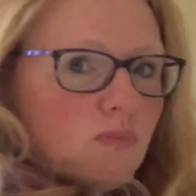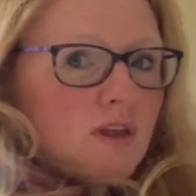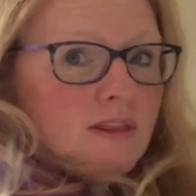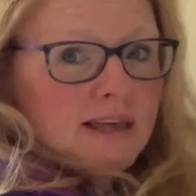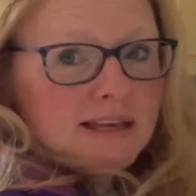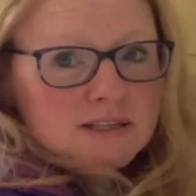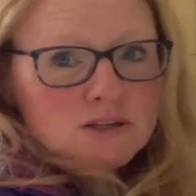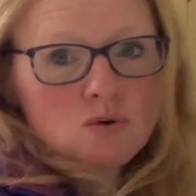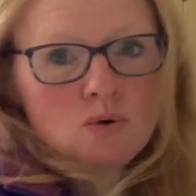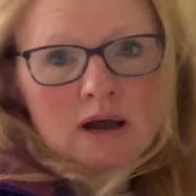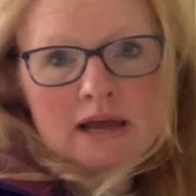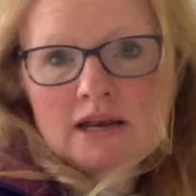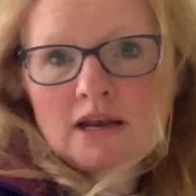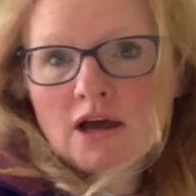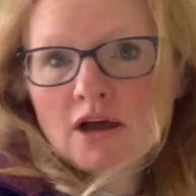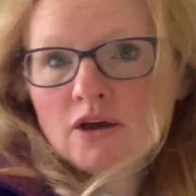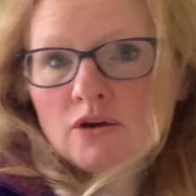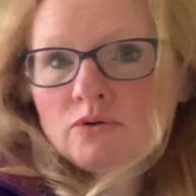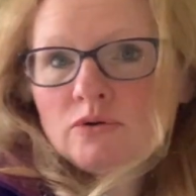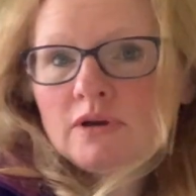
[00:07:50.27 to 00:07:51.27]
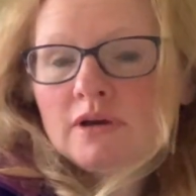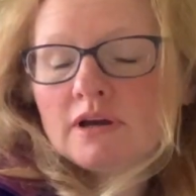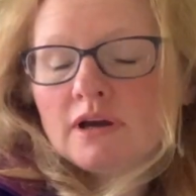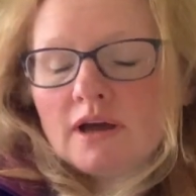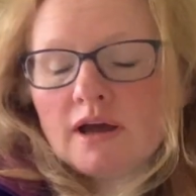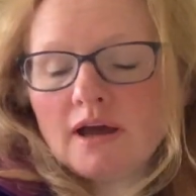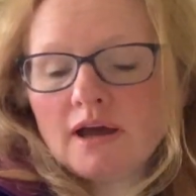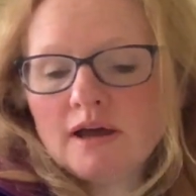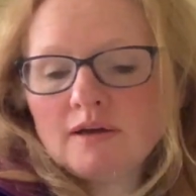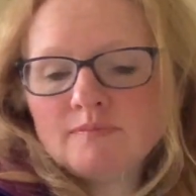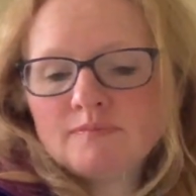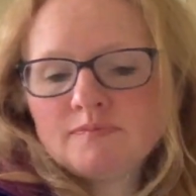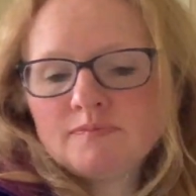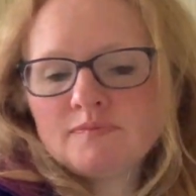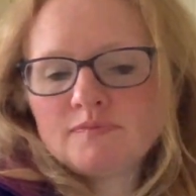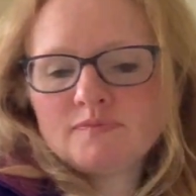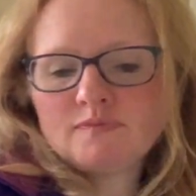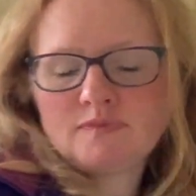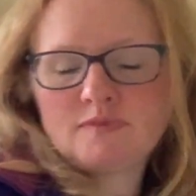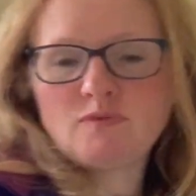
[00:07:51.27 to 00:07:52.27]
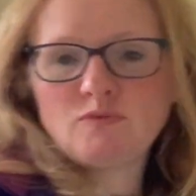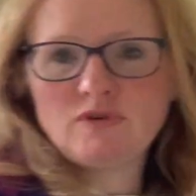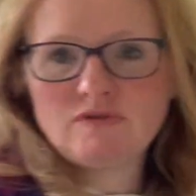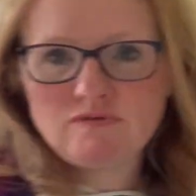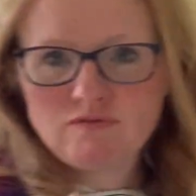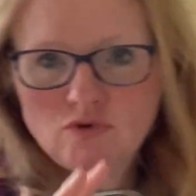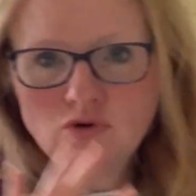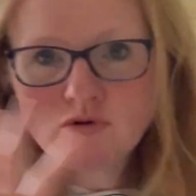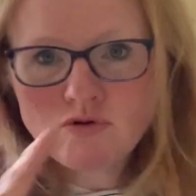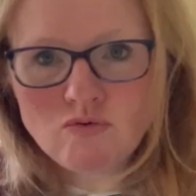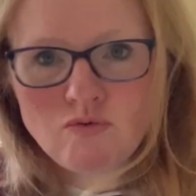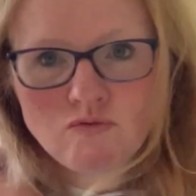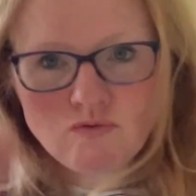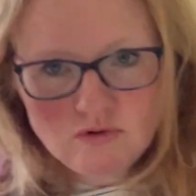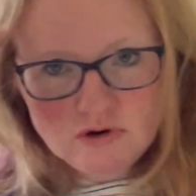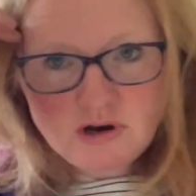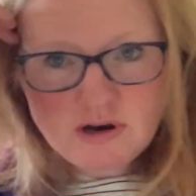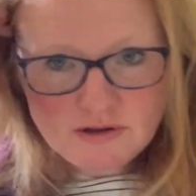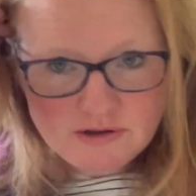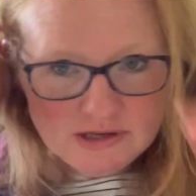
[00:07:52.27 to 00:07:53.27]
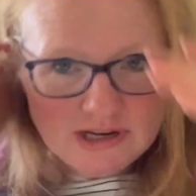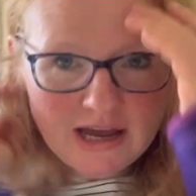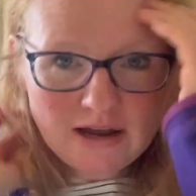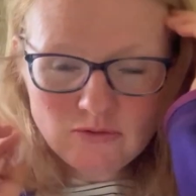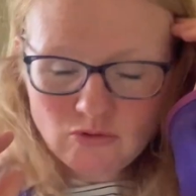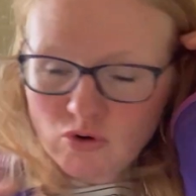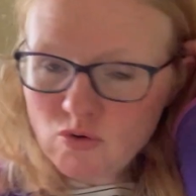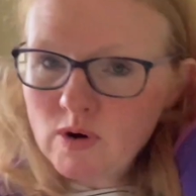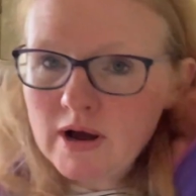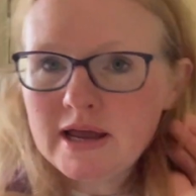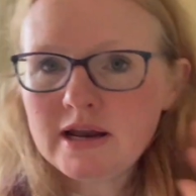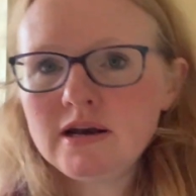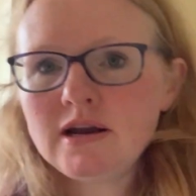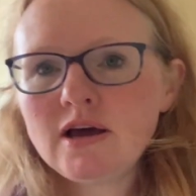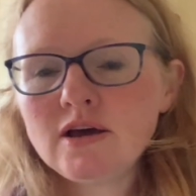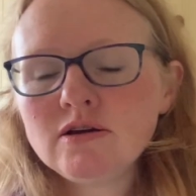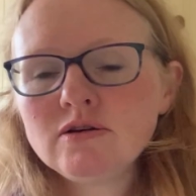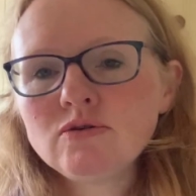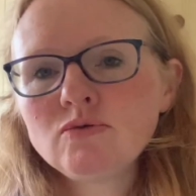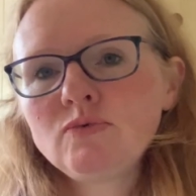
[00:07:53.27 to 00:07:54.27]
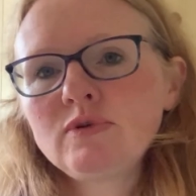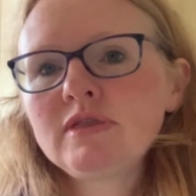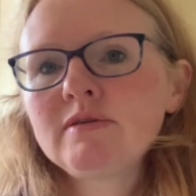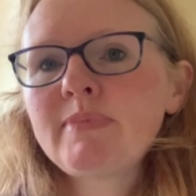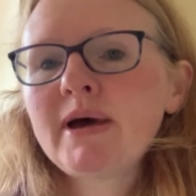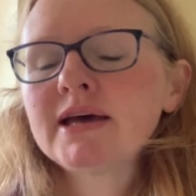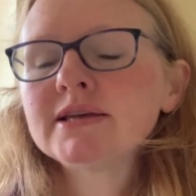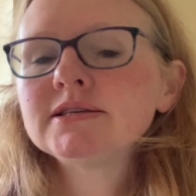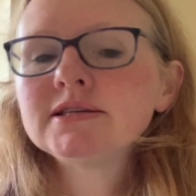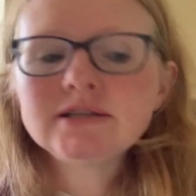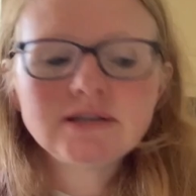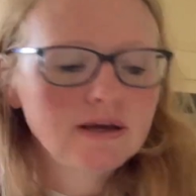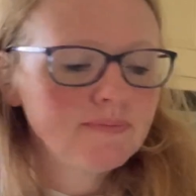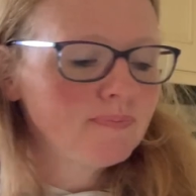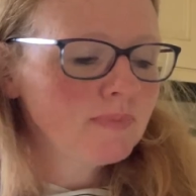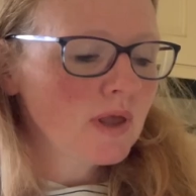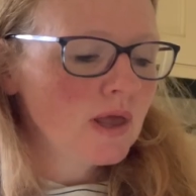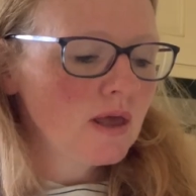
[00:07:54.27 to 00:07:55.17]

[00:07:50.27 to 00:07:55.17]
That's quite low. We've got down quite low with the pasta.